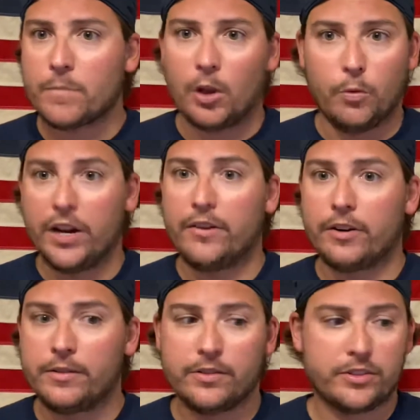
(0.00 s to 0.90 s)

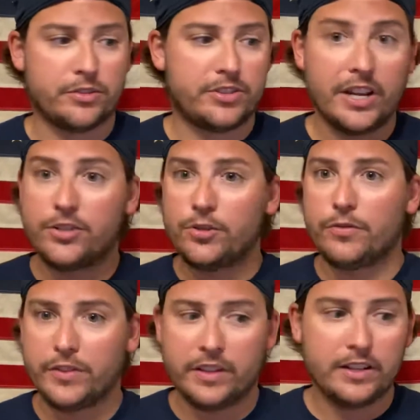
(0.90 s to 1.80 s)
whatever. So stay tuned
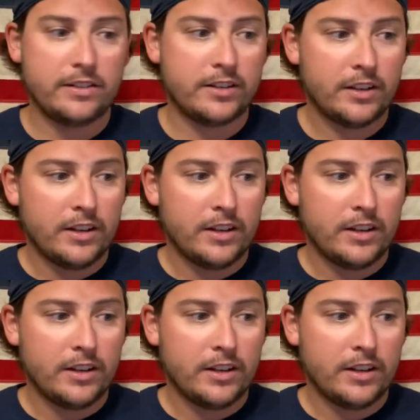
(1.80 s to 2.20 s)
for these.